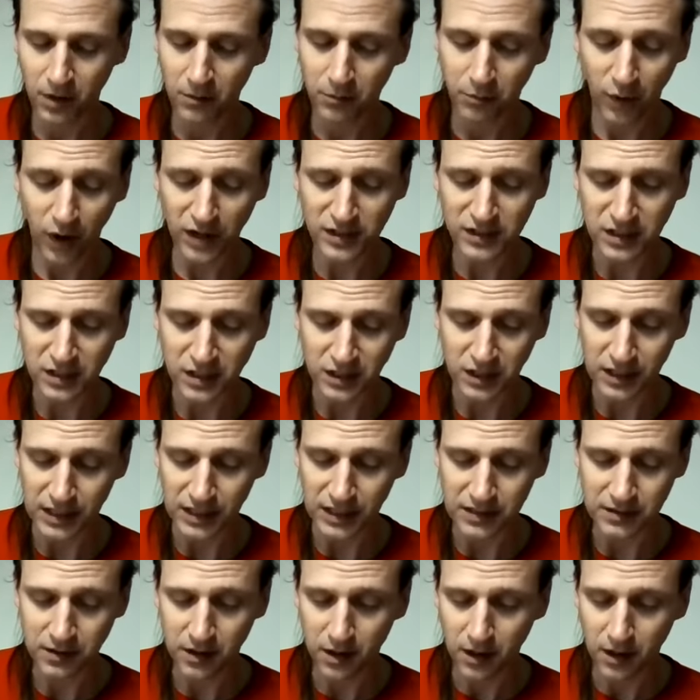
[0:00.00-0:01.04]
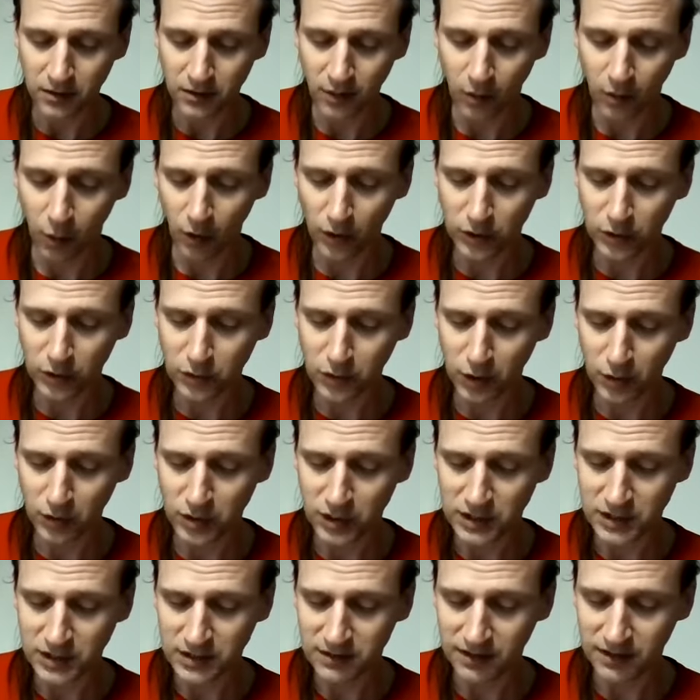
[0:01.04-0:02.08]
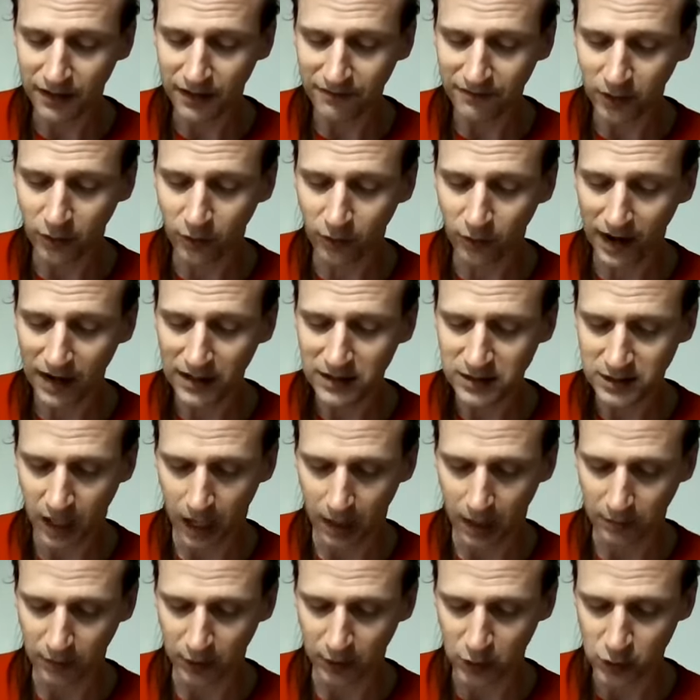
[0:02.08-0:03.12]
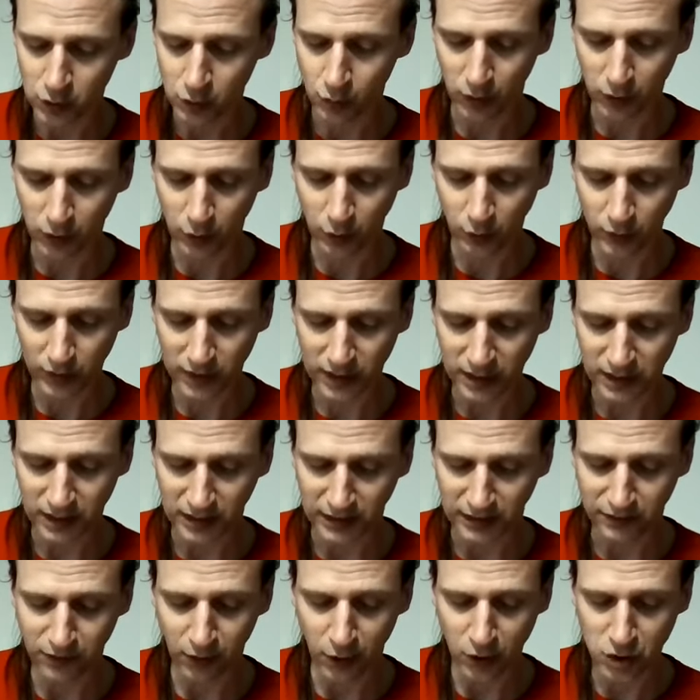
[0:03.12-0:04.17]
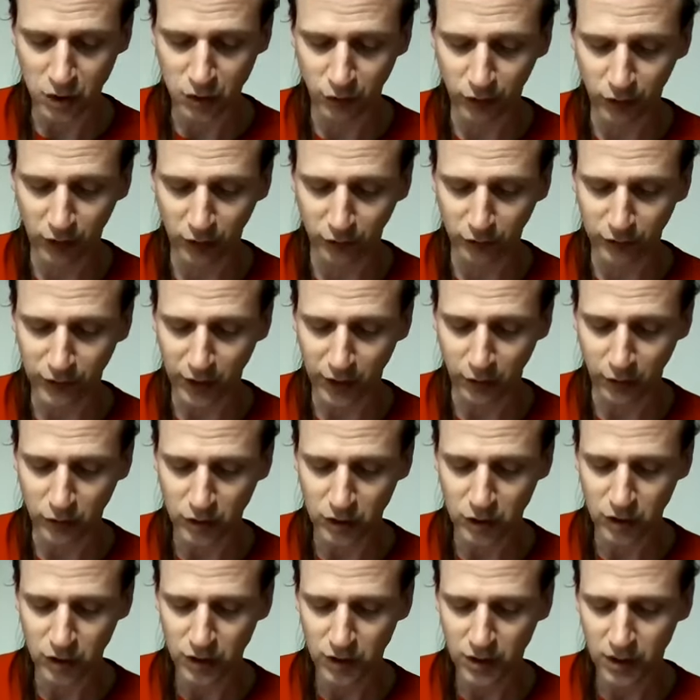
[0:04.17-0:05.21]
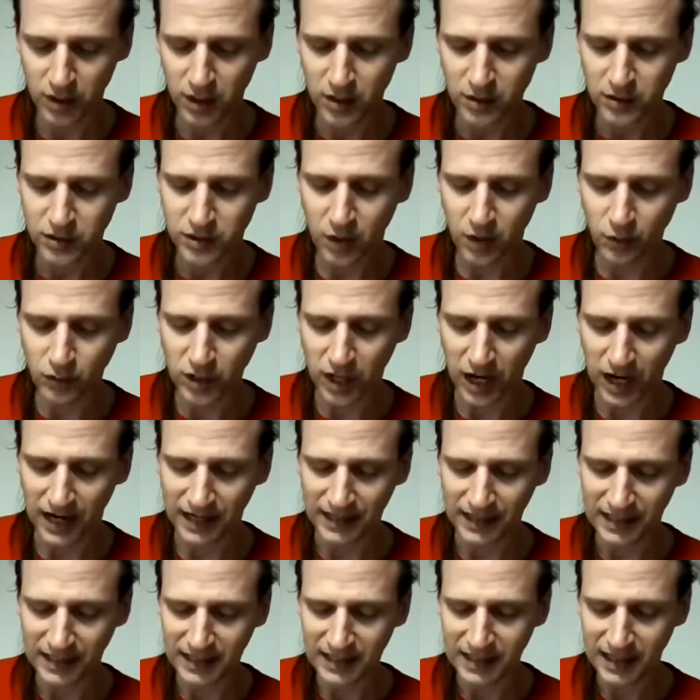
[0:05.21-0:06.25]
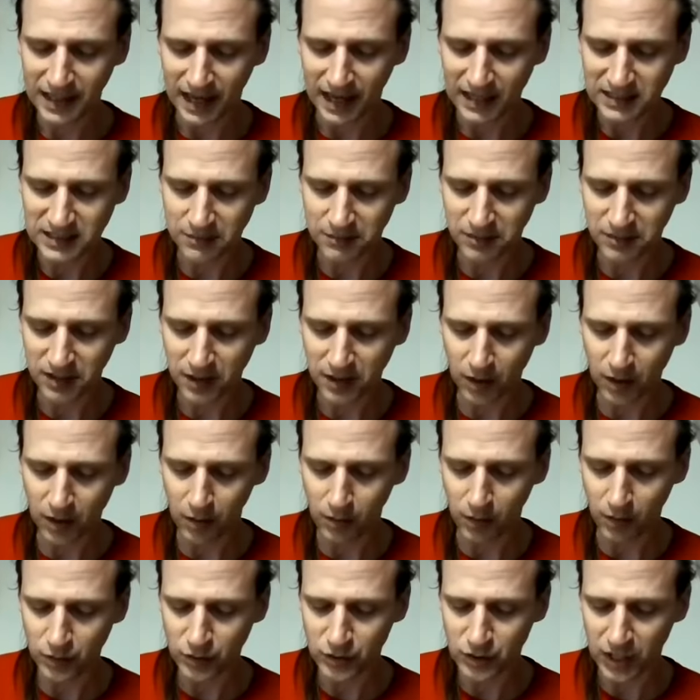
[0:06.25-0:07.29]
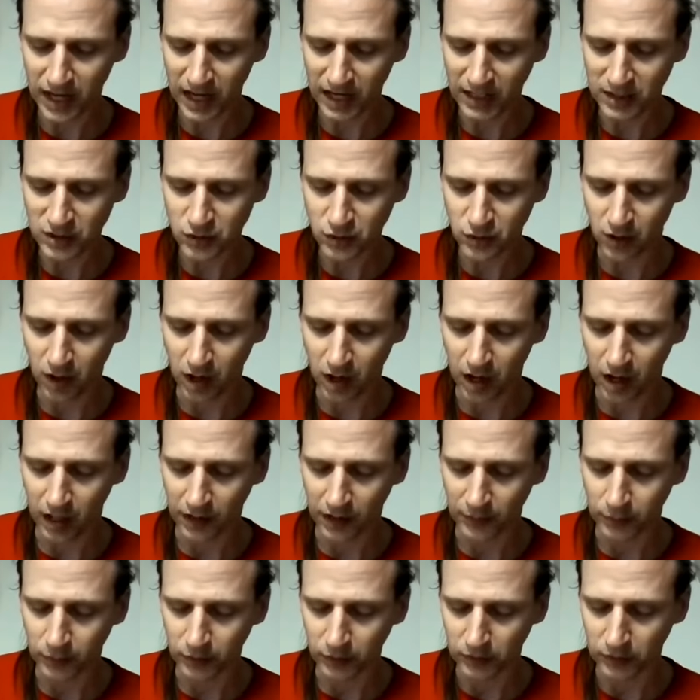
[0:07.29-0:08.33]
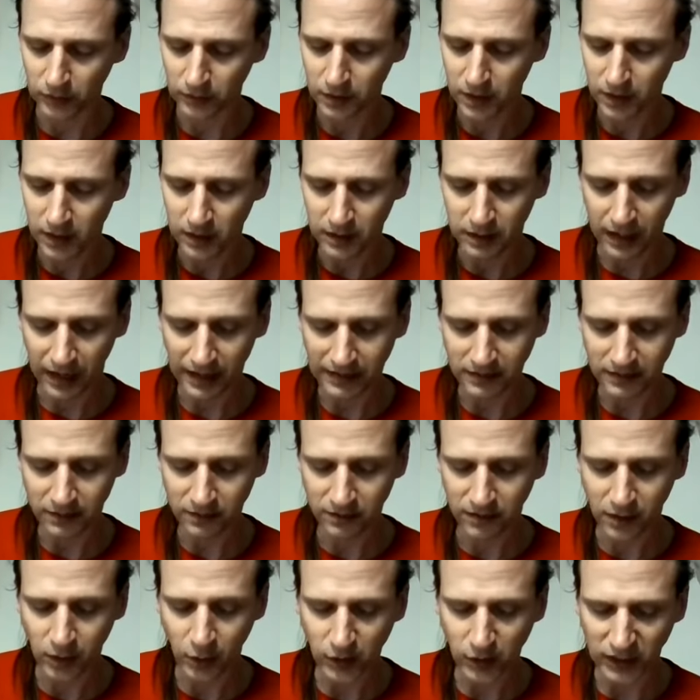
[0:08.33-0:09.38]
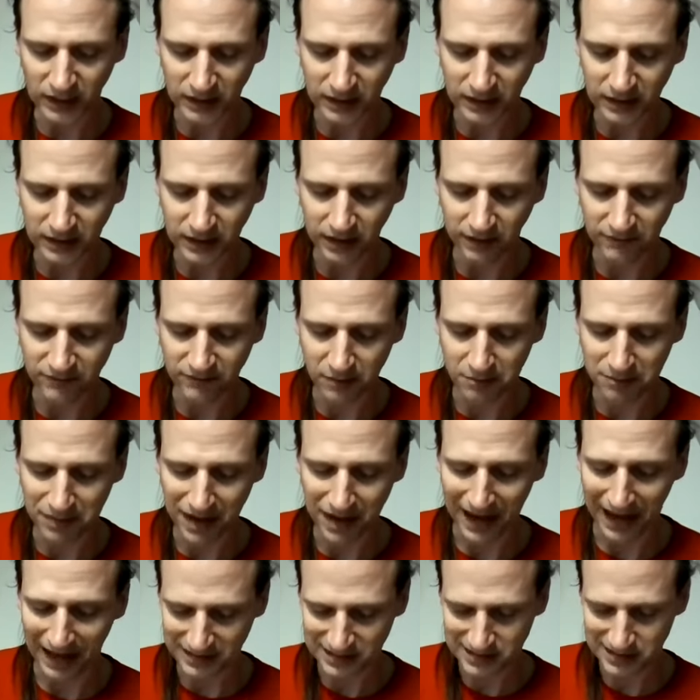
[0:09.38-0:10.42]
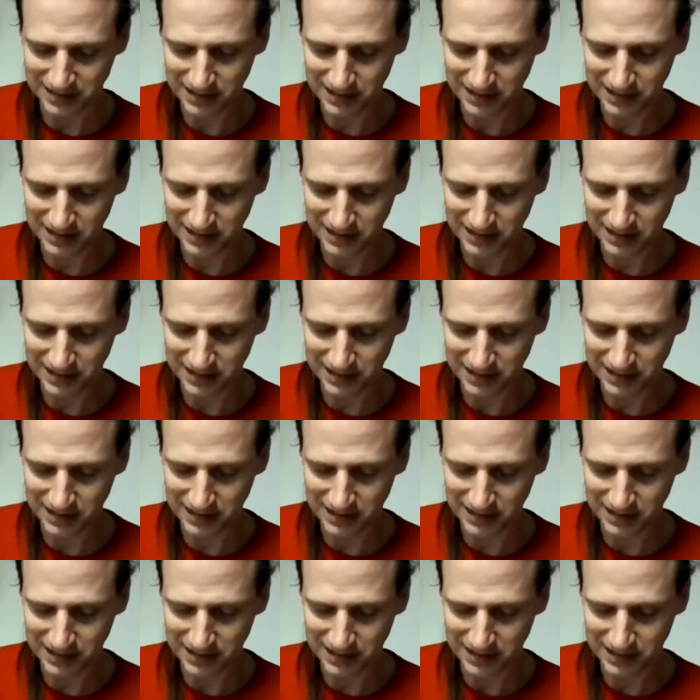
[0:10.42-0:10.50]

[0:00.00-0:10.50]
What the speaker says: Presently, the wart noticed that the grasshoppers were creaking their shrill note, so tiny as to be almost extra audible, like the creak of the bat.